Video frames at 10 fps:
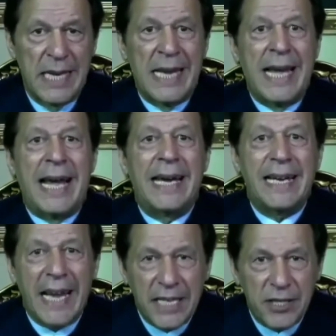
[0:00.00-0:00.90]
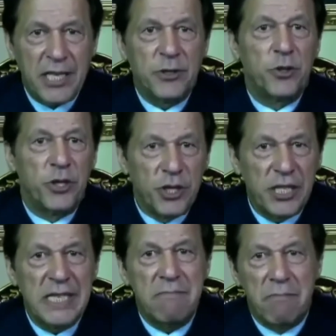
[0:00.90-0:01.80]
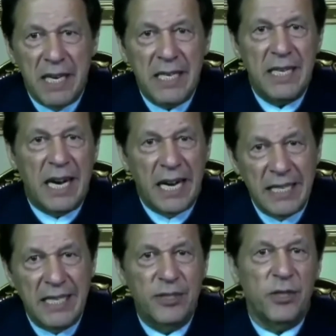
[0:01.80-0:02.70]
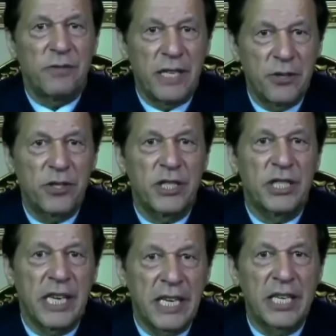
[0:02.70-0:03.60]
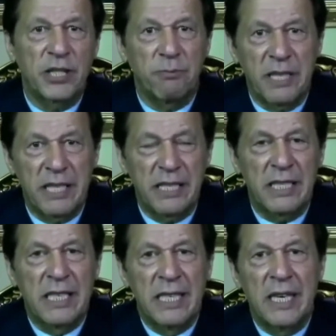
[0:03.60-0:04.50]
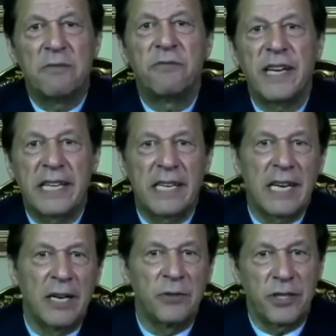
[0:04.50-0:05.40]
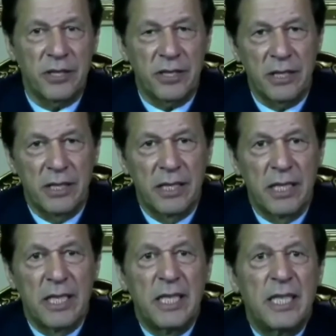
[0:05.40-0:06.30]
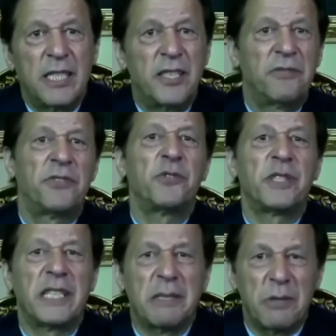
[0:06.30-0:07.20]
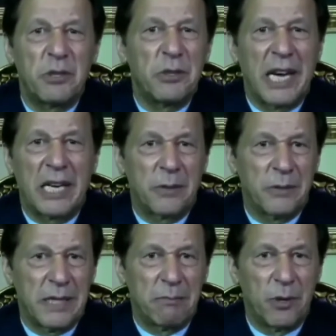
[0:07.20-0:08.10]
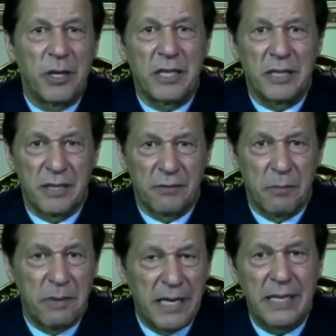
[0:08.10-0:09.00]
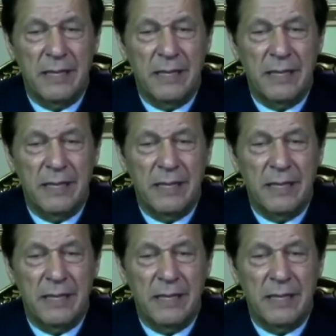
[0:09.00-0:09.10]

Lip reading: and extrajudicially murdered hundreds of innocent young Kashmiris in fake encounters, refusing even to hand over their bodies for burial.